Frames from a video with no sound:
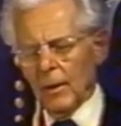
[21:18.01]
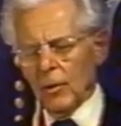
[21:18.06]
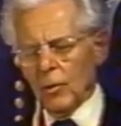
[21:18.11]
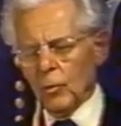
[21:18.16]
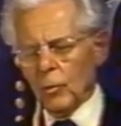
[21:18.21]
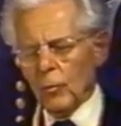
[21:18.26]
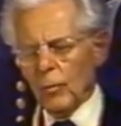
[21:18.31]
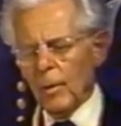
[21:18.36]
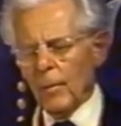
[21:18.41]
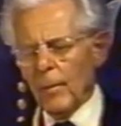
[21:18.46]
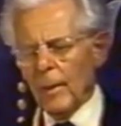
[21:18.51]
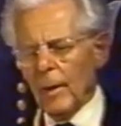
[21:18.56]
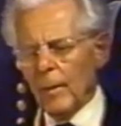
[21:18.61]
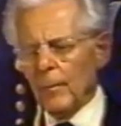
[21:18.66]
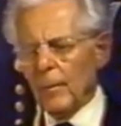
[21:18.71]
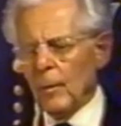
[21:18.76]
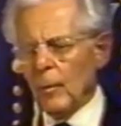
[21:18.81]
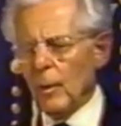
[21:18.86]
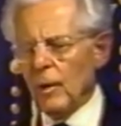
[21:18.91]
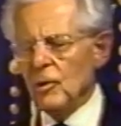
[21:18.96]
you
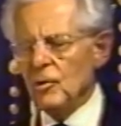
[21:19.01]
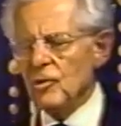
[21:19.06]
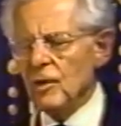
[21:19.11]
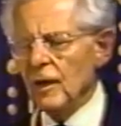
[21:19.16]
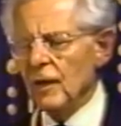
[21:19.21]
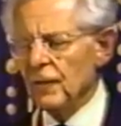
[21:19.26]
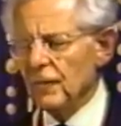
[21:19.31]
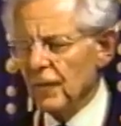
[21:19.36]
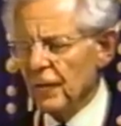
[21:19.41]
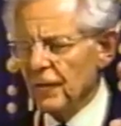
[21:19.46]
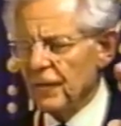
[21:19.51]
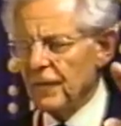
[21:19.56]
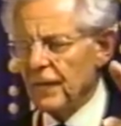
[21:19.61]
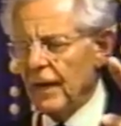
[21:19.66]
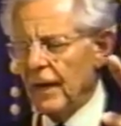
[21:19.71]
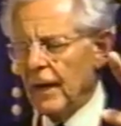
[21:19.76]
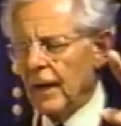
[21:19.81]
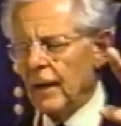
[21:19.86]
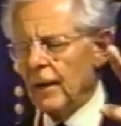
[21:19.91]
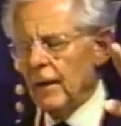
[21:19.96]
remember when Jesus
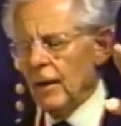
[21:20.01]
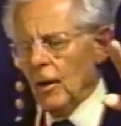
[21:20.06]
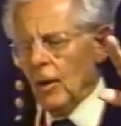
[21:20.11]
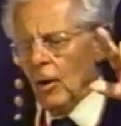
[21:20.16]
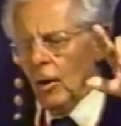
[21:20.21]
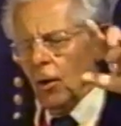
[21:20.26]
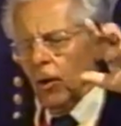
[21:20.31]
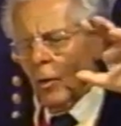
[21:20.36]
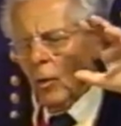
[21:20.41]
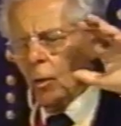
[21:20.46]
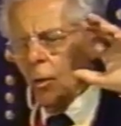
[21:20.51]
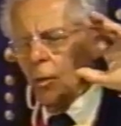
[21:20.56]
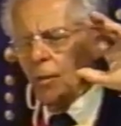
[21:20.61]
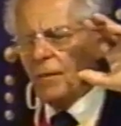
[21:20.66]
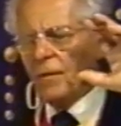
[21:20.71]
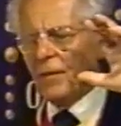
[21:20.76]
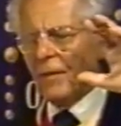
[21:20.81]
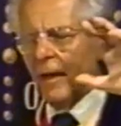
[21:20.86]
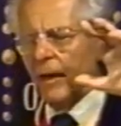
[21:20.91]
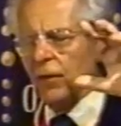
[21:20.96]
said, whose
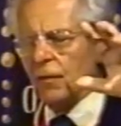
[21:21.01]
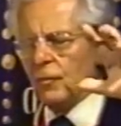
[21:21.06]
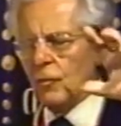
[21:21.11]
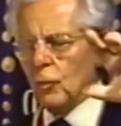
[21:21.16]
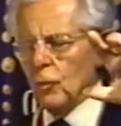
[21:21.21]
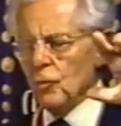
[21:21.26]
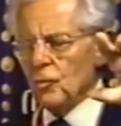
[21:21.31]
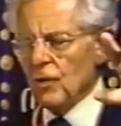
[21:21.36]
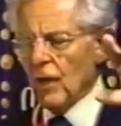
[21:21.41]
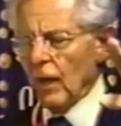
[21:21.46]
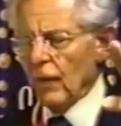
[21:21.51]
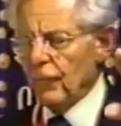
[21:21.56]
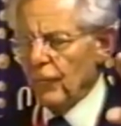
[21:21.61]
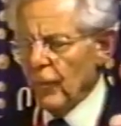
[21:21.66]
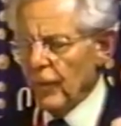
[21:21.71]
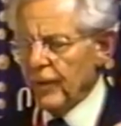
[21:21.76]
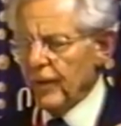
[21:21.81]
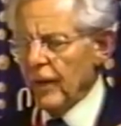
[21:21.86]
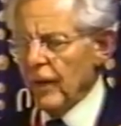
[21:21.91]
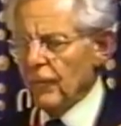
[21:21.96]
sins you shall
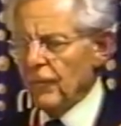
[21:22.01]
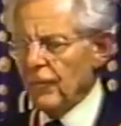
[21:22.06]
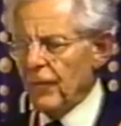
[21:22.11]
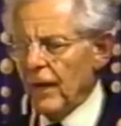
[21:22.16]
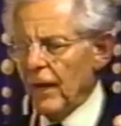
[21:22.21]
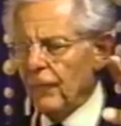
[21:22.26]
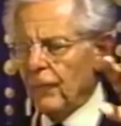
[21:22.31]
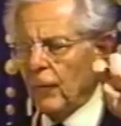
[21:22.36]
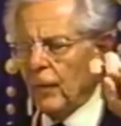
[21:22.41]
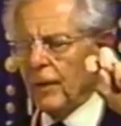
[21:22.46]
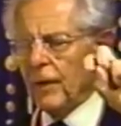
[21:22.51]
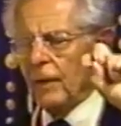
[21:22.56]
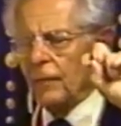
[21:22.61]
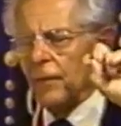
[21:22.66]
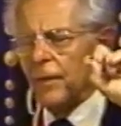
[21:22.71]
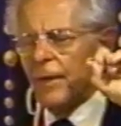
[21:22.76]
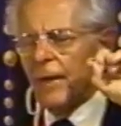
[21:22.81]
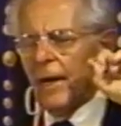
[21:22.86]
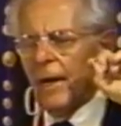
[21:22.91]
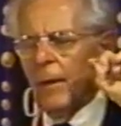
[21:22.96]
forgive, they are
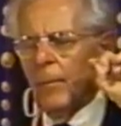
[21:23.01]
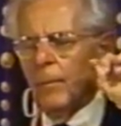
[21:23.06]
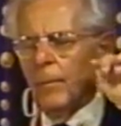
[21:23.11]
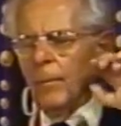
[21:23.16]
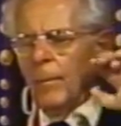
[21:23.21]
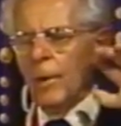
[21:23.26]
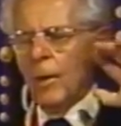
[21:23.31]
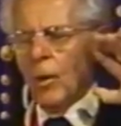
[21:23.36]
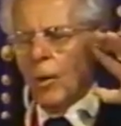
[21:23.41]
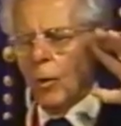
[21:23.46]
forgiven them.